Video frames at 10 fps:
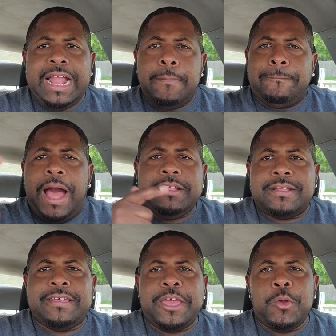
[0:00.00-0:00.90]
And I'm about
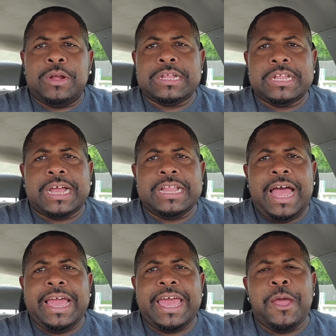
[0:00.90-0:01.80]
to tell you what it's looking
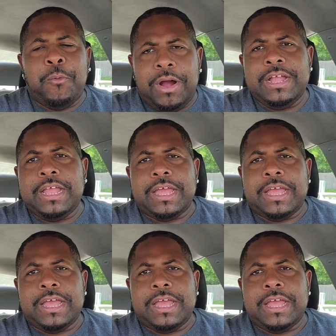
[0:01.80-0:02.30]
like and what it